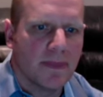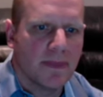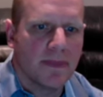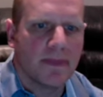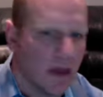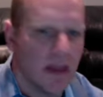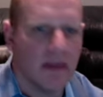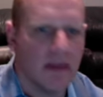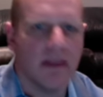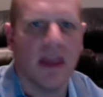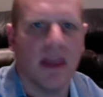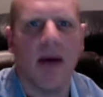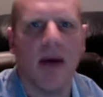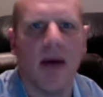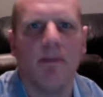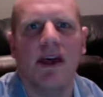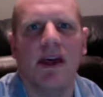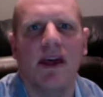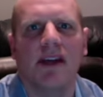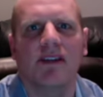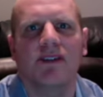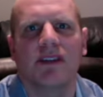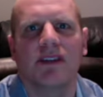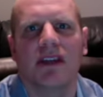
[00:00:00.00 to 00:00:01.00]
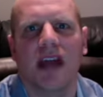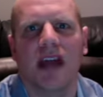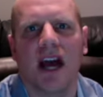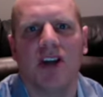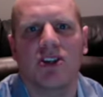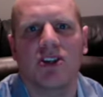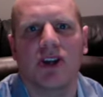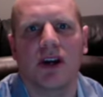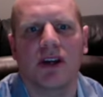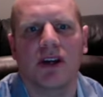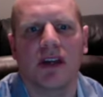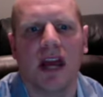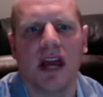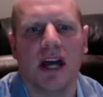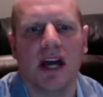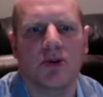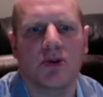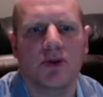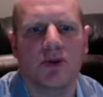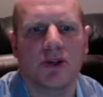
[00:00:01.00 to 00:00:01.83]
That makes the cash on cash